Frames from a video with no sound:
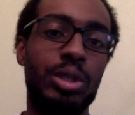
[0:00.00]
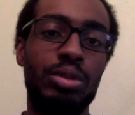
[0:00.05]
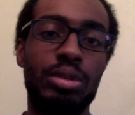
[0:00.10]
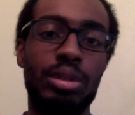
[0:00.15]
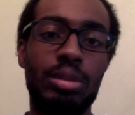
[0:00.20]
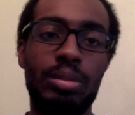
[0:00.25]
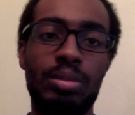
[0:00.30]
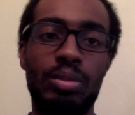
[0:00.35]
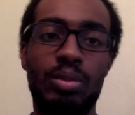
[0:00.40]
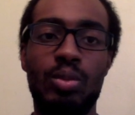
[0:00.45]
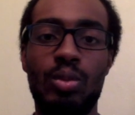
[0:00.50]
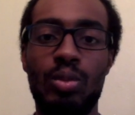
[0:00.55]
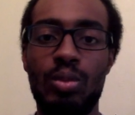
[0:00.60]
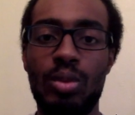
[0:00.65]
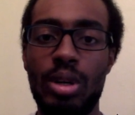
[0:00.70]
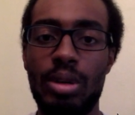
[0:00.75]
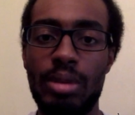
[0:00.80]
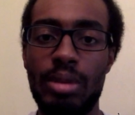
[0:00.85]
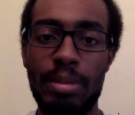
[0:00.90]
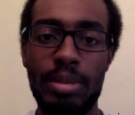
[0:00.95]
from
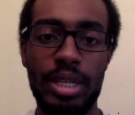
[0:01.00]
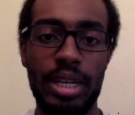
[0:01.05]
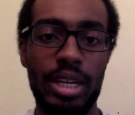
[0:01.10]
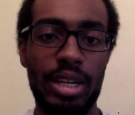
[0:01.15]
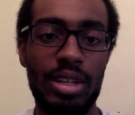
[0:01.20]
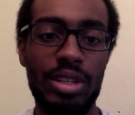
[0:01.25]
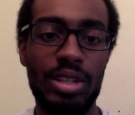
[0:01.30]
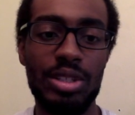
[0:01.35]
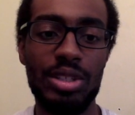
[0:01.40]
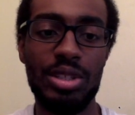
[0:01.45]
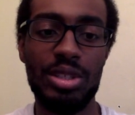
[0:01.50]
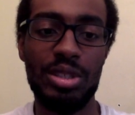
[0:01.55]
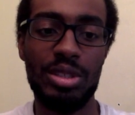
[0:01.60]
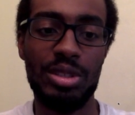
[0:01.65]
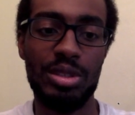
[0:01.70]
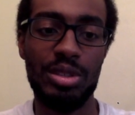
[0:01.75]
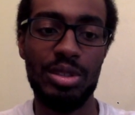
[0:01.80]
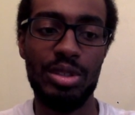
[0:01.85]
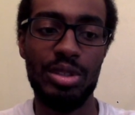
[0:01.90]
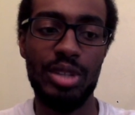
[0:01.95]
what reptiles
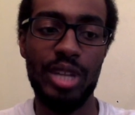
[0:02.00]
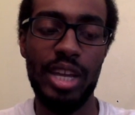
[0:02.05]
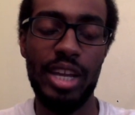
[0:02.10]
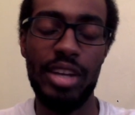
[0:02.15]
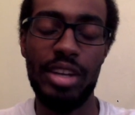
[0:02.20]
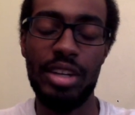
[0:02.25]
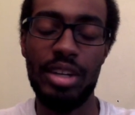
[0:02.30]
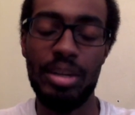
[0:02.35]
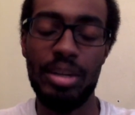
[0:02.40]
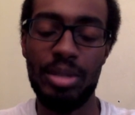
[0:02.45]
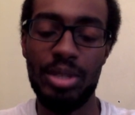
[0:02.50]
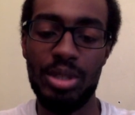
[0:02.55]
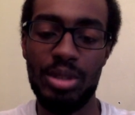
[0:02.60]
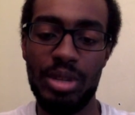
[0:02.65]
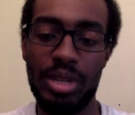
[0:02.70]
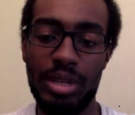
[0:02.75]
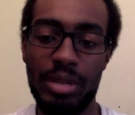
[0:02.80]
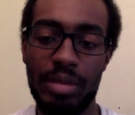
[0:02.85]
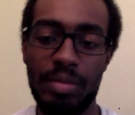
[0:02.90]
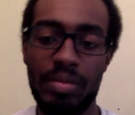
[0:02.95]
ended up
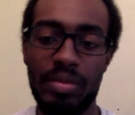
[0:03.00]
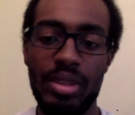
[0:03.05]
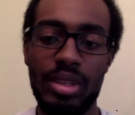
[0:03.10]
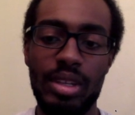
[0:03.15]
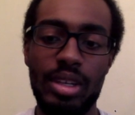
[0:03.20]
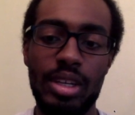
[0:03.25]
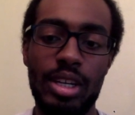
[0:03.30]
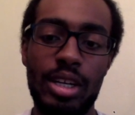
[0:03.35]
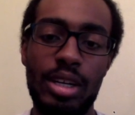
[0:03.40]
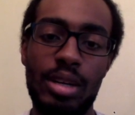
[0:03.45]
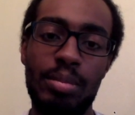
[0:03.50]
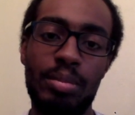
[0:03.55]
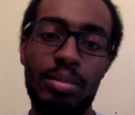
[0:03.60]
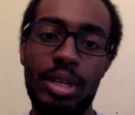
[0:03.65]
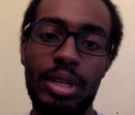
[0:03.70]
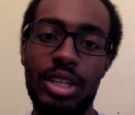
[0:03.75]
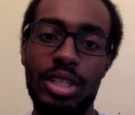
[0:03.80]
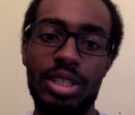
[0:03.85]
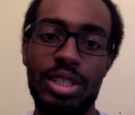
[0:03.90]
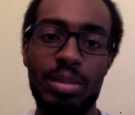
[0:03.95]
doing,
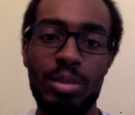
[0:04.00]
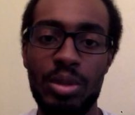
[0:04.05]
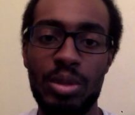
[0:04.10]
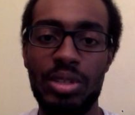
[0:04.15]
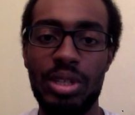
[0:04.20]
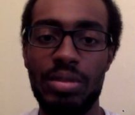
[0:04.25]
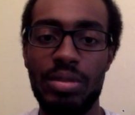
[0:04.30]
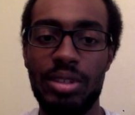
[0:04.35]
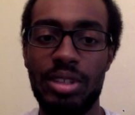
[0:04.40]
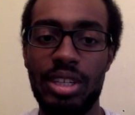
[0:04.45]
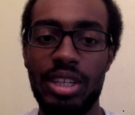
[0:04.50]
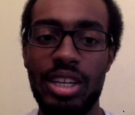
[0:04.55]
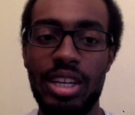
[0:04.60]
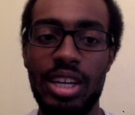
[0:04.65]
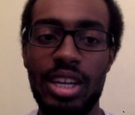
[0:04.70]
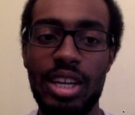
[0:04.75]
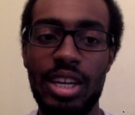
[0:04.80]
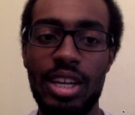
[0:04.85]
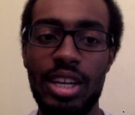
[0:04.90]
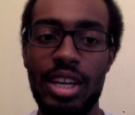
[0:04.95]
because they move differently.
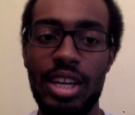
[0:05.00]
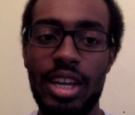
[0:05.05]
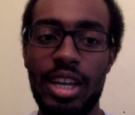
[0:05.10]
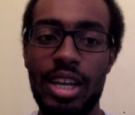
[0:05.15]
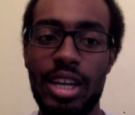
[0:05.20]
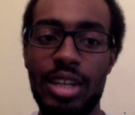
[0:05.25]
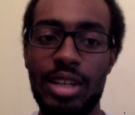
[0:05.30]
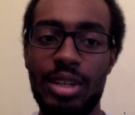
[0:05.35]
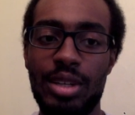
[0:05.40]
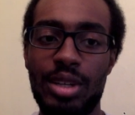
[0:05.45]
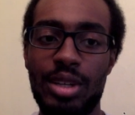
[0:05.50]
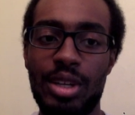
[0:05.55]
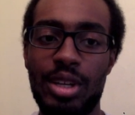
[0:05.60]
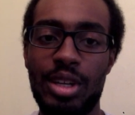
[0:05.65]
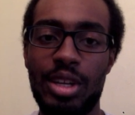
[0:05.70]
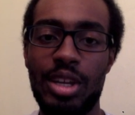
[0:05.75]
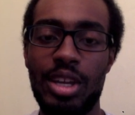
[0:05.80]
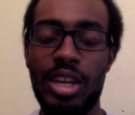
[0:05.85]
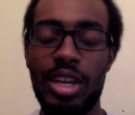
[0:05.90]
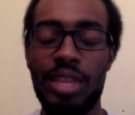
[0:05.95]
And
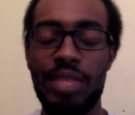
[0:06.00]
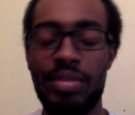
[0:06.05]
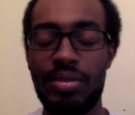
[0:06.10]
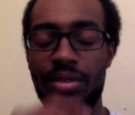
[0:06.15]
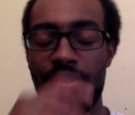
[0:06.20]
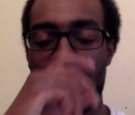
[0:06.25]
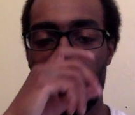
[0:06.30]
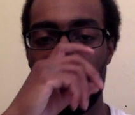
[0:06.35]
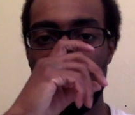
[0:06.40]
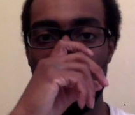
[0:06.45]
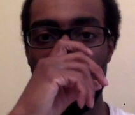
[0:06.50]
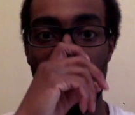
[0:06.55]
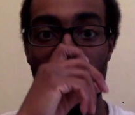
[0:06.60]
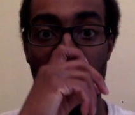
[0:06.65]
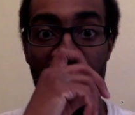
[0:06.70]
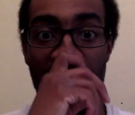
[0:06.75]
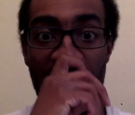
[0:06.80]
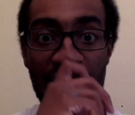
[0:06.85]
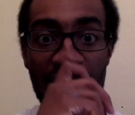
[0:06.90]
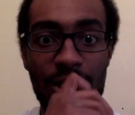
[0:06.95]
if
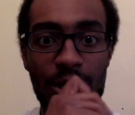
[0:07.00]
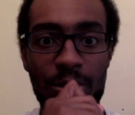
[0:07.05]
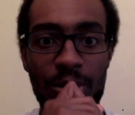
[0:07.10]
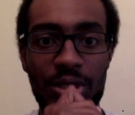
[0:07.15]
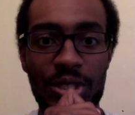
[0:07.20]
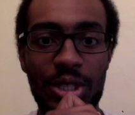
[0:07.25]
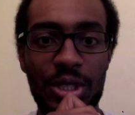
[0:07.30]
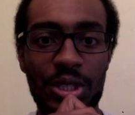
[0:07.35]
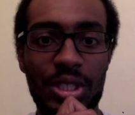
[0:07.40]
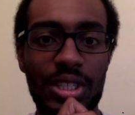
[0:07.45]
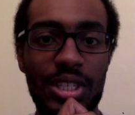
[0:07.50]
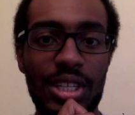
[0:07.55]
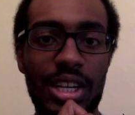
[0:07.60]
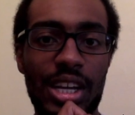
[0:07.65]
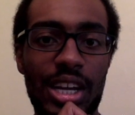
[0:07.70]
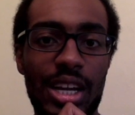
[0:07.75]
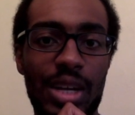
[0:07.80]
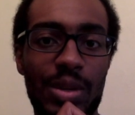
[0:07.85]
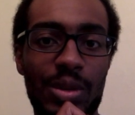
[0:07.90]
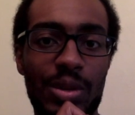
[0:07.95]
I get this position,
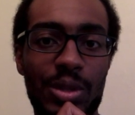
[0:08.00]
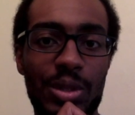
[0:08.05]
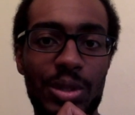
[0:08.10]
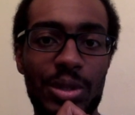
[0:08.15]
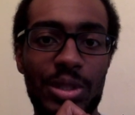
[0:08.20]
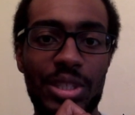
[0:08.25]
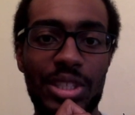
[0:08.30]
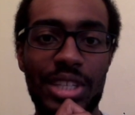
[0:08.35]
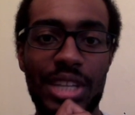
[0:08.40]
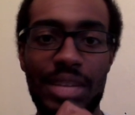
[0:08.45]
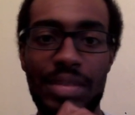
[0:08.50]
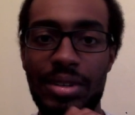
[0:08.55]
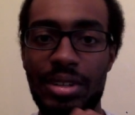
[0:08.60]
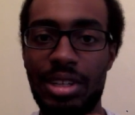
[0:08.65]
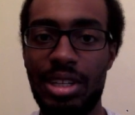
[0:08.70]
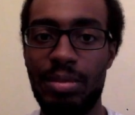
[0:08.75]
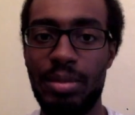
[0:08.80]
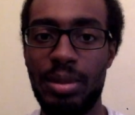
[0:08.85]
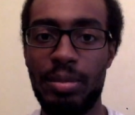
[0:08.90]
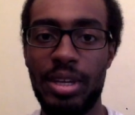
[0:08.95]
I will
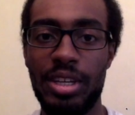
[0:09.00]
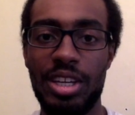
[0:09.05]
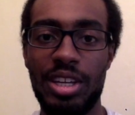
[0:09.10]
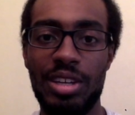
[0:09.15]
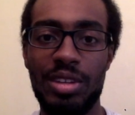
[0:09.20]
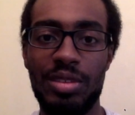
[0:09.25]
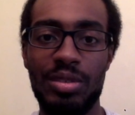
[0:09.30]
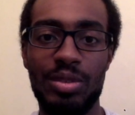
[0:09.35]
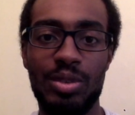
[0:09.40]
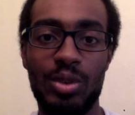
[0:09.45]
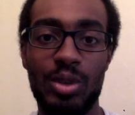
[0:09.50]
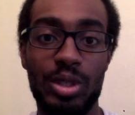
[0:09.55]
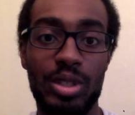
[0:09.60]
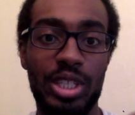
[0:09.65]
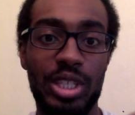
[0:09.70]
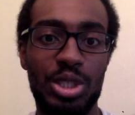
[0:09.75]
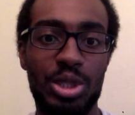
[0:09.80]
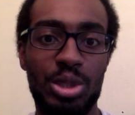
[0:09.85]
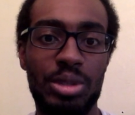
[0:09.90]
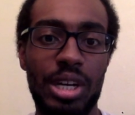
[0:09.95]
definitely be making, or at
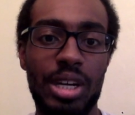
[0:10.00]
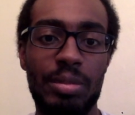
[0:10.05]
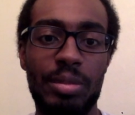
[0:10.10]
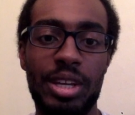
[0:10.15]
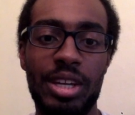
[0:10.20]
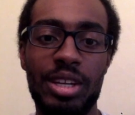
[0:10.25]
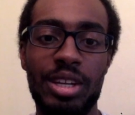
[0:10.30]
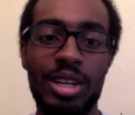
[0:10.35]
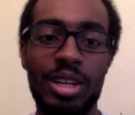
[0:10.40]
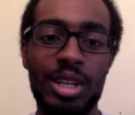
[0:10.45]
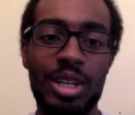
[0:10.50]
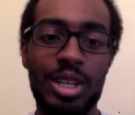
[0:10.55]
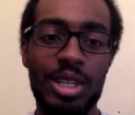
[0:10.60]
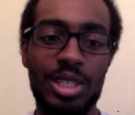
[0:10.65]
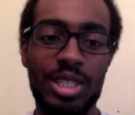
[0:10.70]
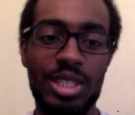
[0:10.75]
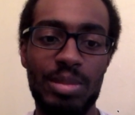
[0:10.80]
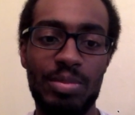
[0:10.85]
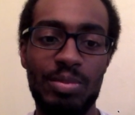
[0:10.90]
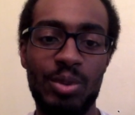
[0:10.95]
least try to make,
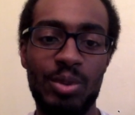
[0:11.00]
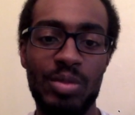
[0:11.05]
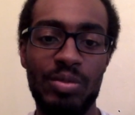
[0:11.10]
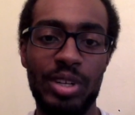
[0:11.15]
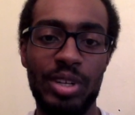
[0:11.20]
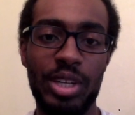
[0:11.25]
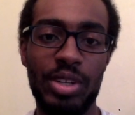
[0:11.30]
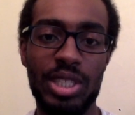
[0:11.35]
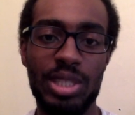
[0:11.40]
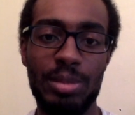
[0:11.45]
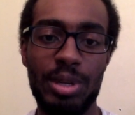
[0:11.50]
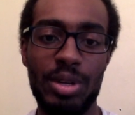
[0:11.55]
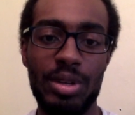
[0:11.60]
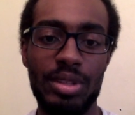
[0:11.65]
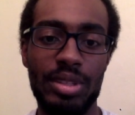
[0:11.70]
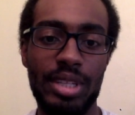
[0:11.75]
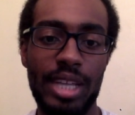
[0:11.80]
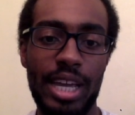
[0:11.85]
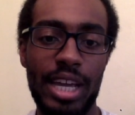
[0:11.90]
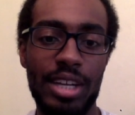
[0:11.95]
some more videos
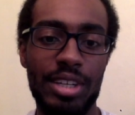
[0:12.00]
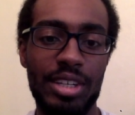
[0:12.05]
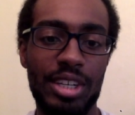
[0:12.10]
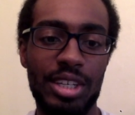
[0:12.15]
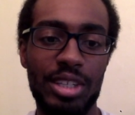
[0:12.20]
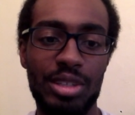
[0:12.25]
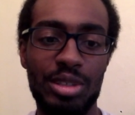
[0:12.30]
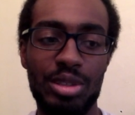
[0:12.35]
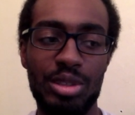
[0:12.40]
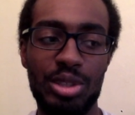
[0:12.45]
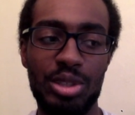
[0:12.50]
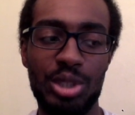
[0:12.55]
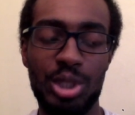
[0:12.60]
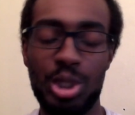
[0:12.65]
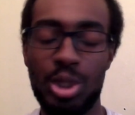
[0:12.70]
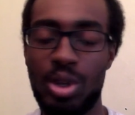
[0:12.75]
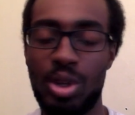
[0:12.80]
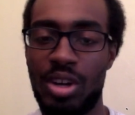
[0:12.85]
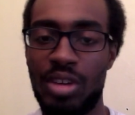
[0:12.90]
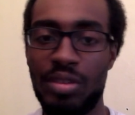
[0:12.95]
about that and
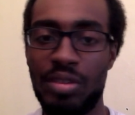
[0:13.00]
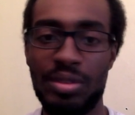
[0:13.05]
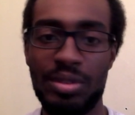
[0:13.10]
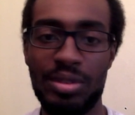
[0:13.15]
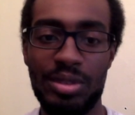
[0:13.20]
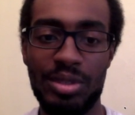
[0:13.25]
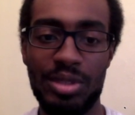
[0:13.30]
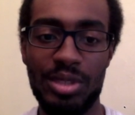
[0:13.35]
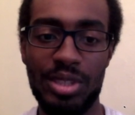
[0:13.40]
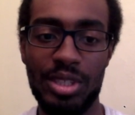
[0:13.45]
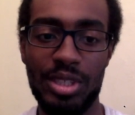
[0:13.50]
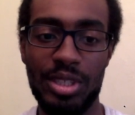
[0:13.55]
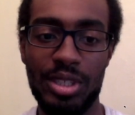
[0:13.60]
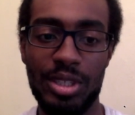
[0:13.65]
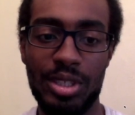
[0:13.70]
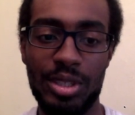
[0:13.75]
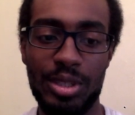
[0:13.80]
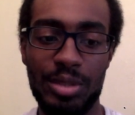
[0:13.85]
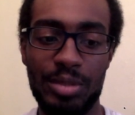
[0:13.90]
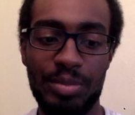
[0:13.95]
show off
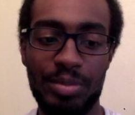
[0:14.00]
the,